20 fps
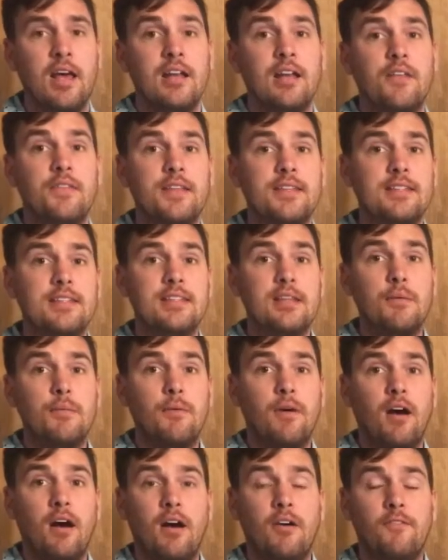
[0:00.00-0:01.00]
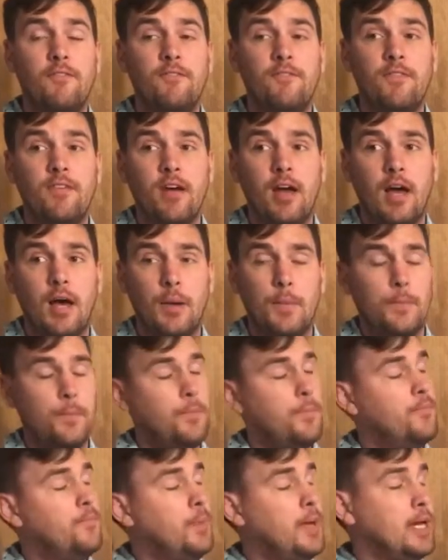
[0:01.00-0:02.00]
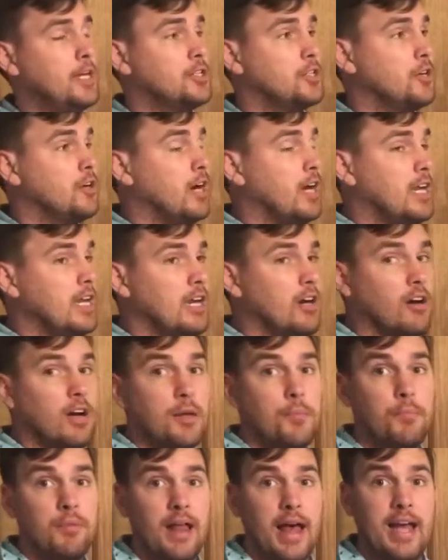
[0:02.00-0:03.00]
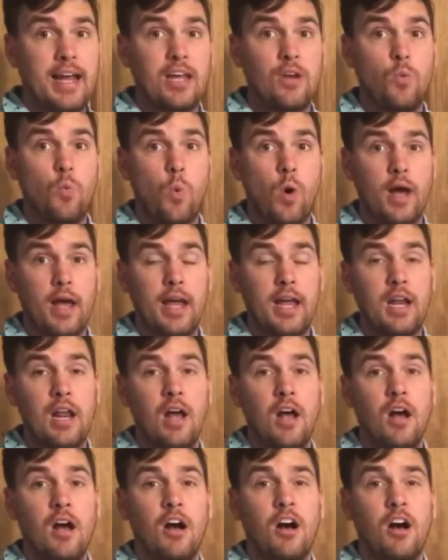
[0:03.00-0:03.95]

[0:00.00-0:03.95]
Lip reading: Now, this is a picture right here in black and white